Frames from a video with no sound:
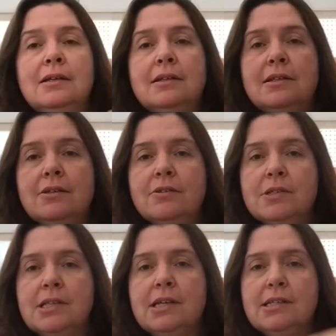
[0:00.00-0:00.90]
On the other
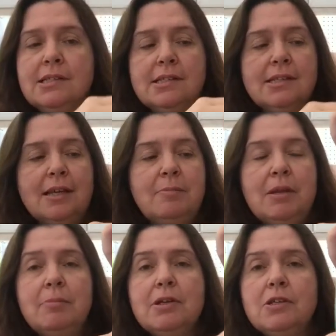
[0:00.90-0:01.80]
side is the same
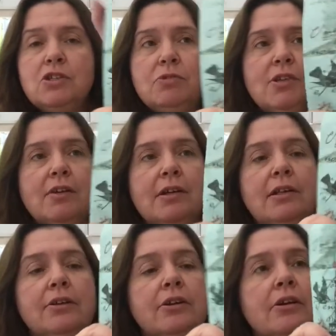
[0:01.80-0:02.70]
image without
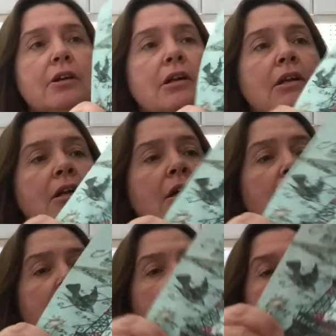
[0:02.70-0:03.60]
glitter
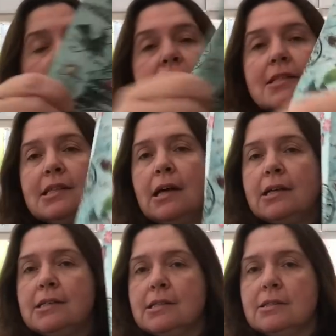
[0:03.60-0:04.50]
and the
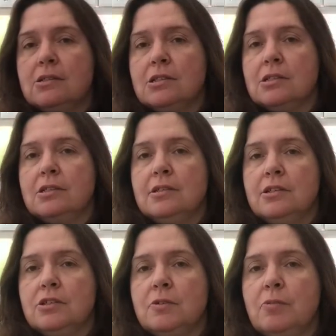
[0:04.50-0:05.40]
sides just
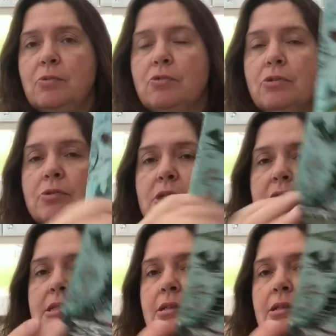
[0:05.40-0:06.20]
continues with more roses.